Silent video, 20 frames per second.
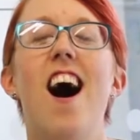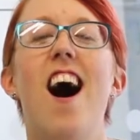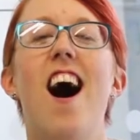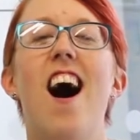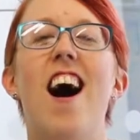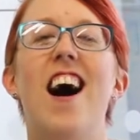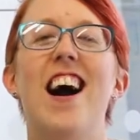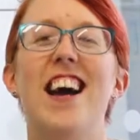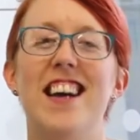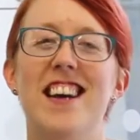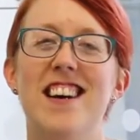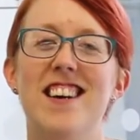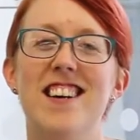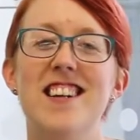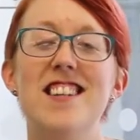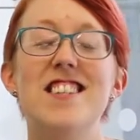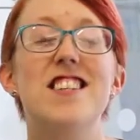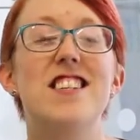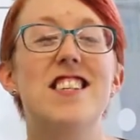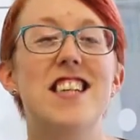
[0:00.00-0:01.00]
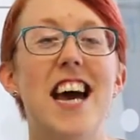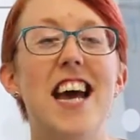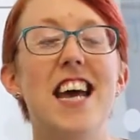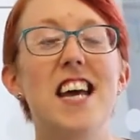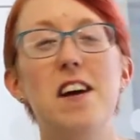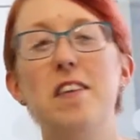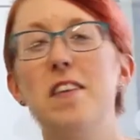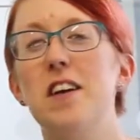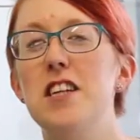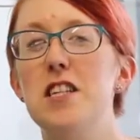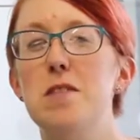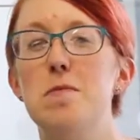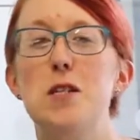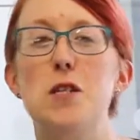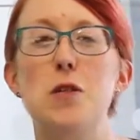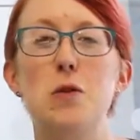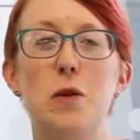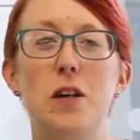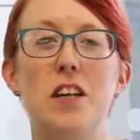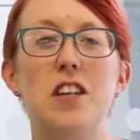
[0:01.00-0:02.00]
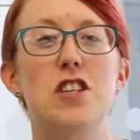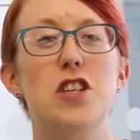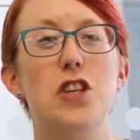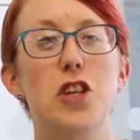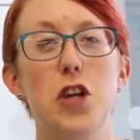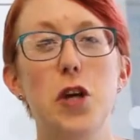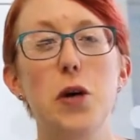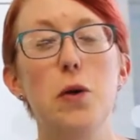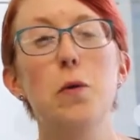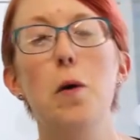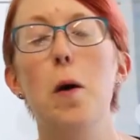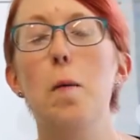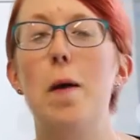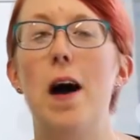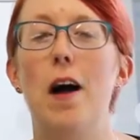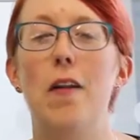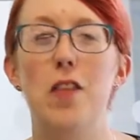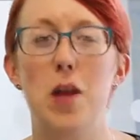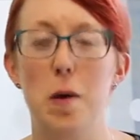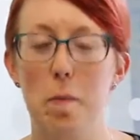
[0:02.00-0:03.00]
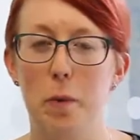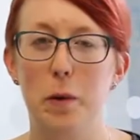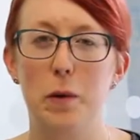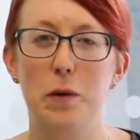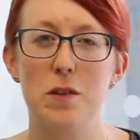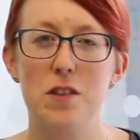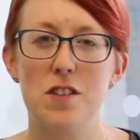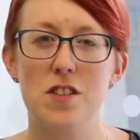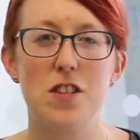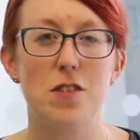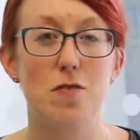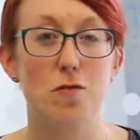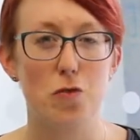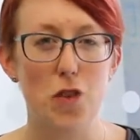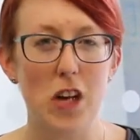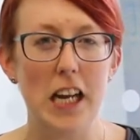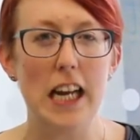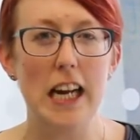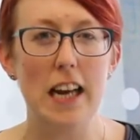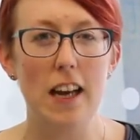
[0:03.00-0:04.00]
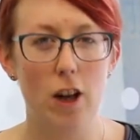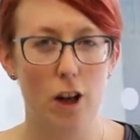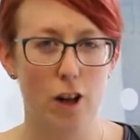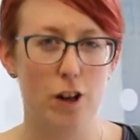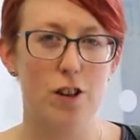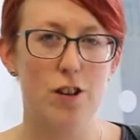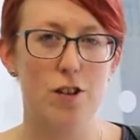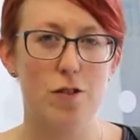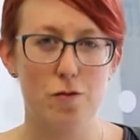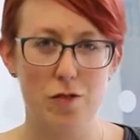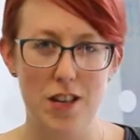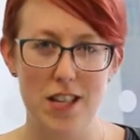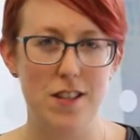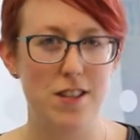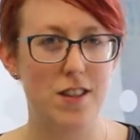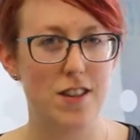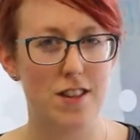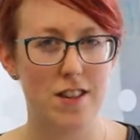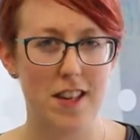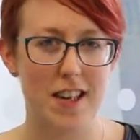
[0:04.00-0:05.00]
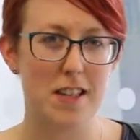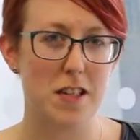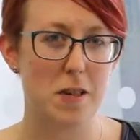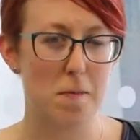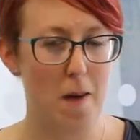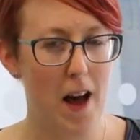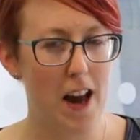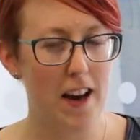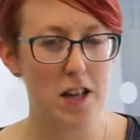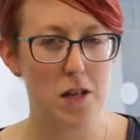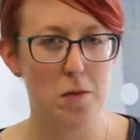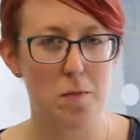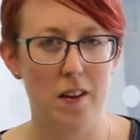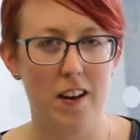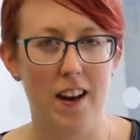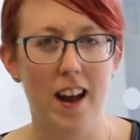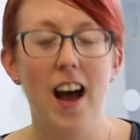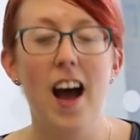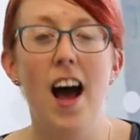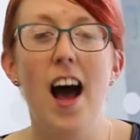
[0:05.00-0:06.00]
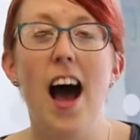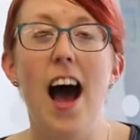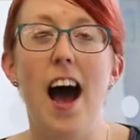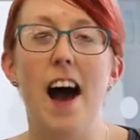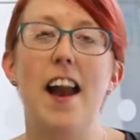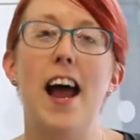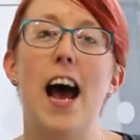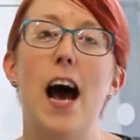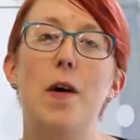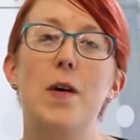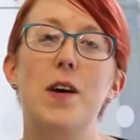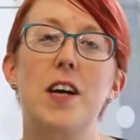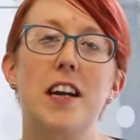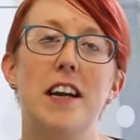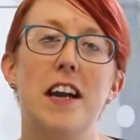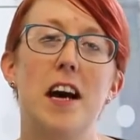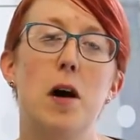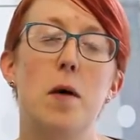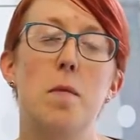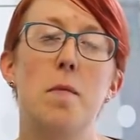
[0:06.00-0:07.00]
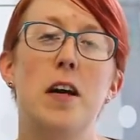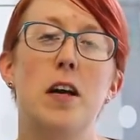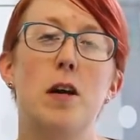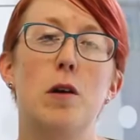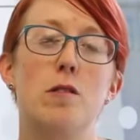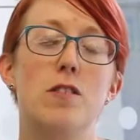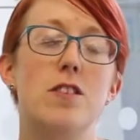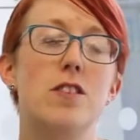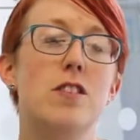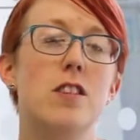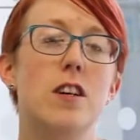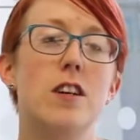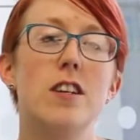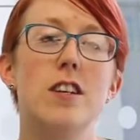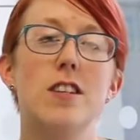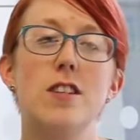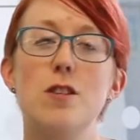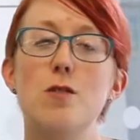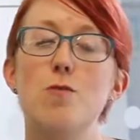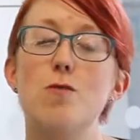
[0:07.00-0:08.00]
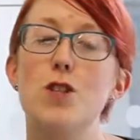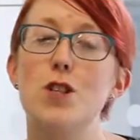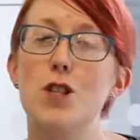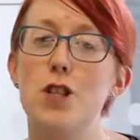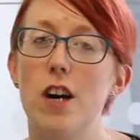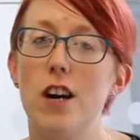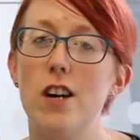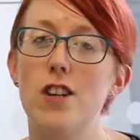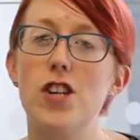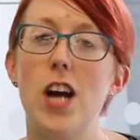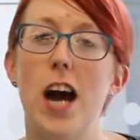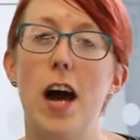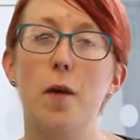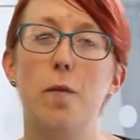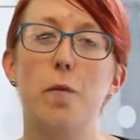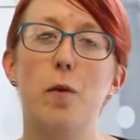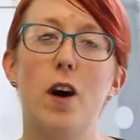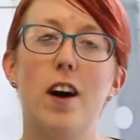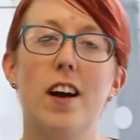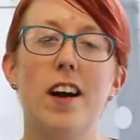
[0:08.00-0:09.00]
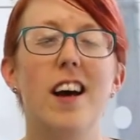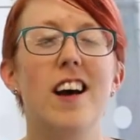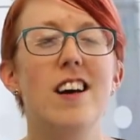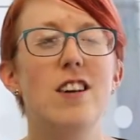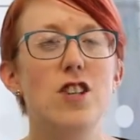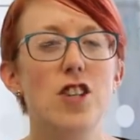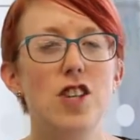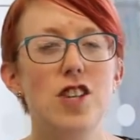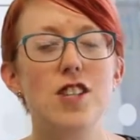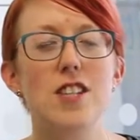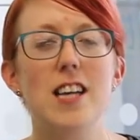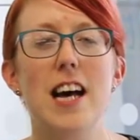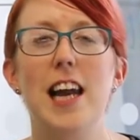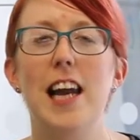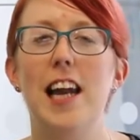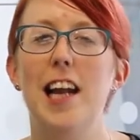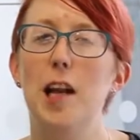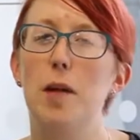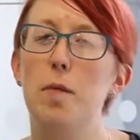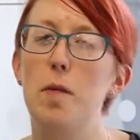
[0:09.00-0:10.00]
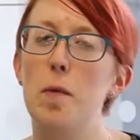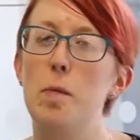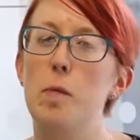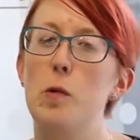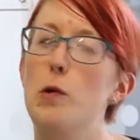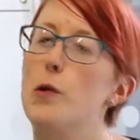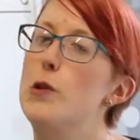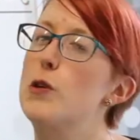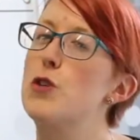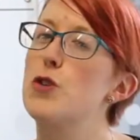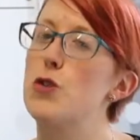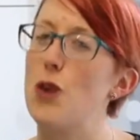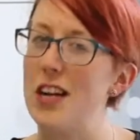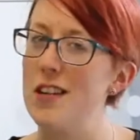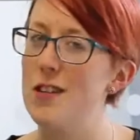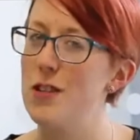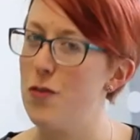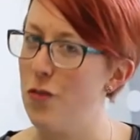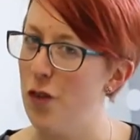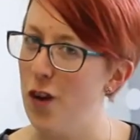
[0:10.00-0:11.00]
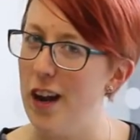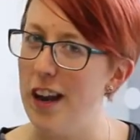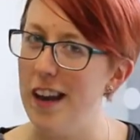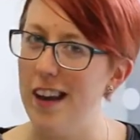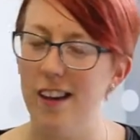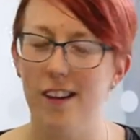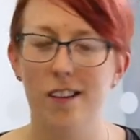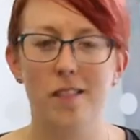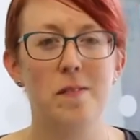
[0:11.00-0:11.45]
Hi, today I'm going to be talking to you about the importance of really good research data management and how it can help make your studies, research and work just that little bit more stress-free.